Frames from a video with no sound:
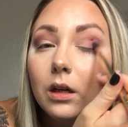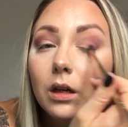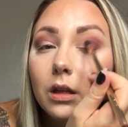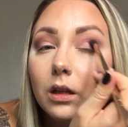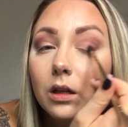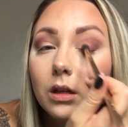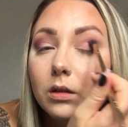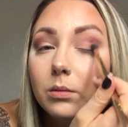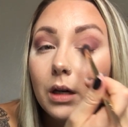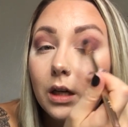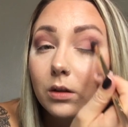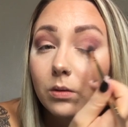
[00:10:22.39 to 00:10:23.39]
And then go
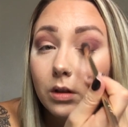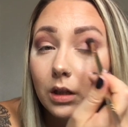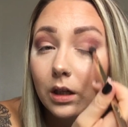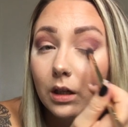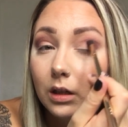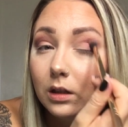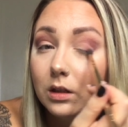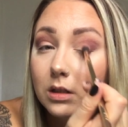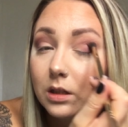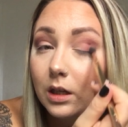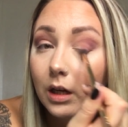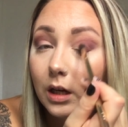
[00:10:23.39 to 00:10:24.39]
back with that other
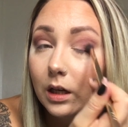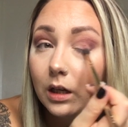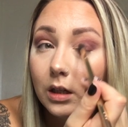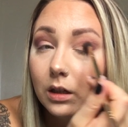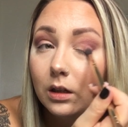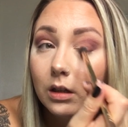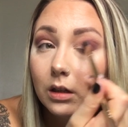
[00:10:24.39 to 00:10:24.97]
side